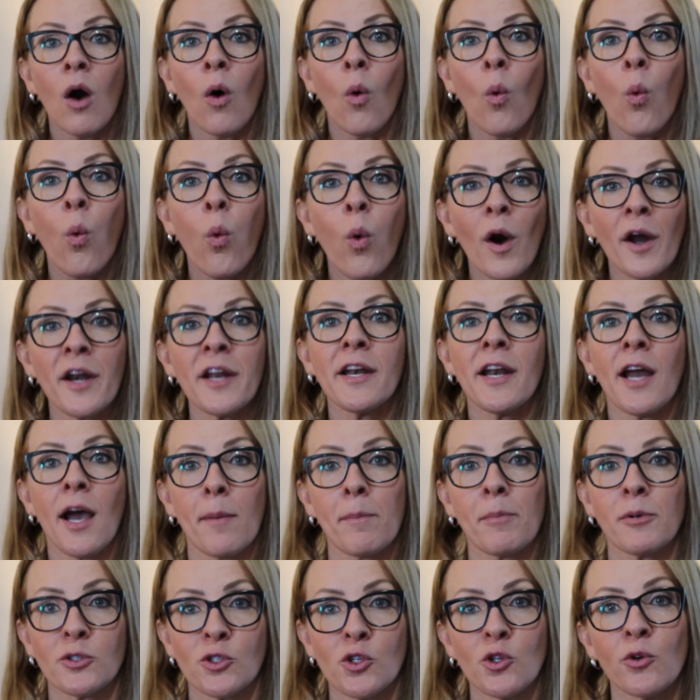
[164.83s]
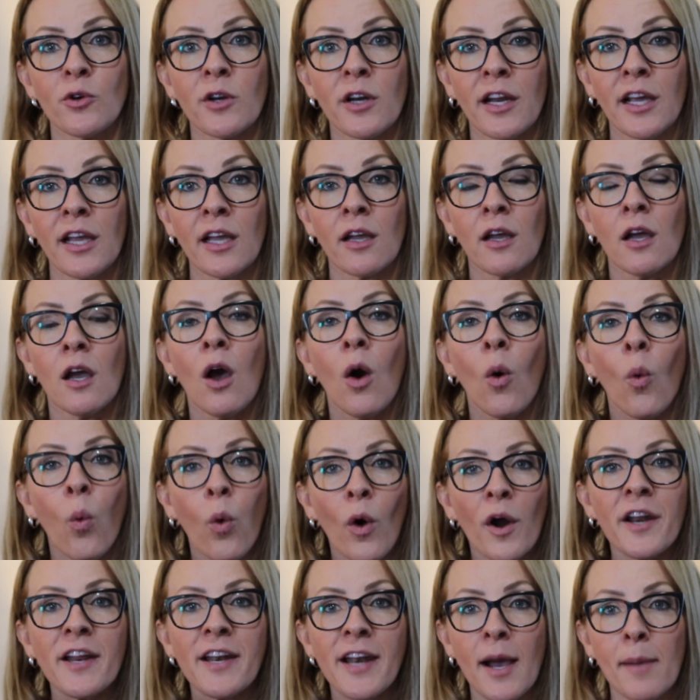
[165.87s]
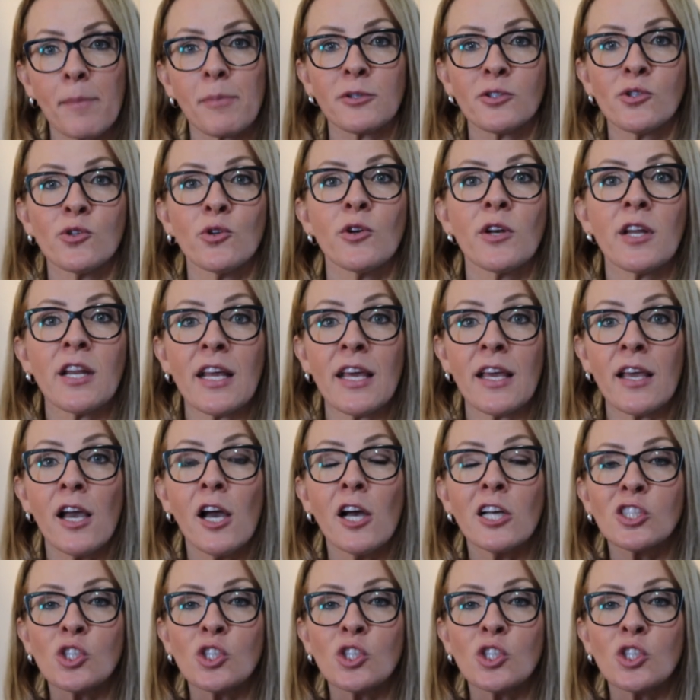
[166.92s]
what an opportunity what an opportunity